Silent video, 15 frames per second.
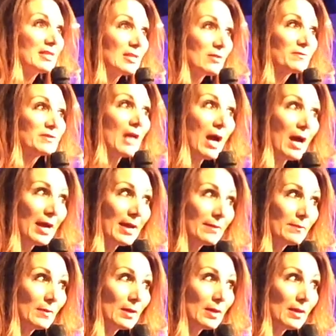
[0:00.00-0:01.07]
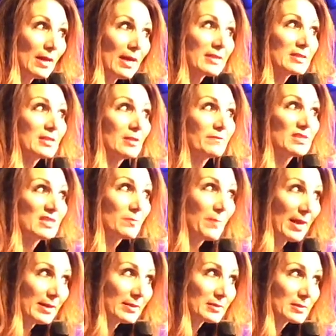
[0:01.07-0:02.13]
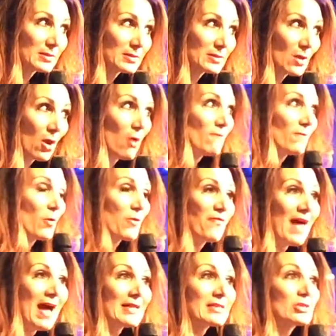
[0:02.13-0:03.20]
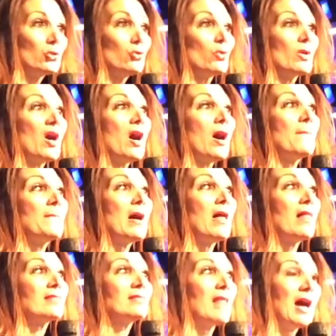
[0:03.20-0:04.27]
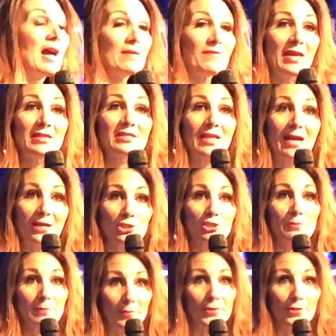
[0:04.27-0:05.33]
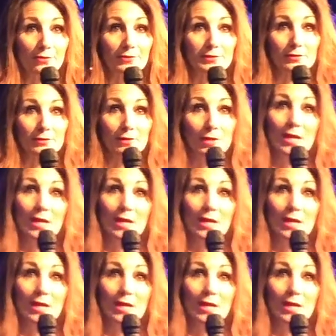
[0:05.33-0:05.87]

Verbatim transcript: give time and give space for that to come alive and to actually be birthed.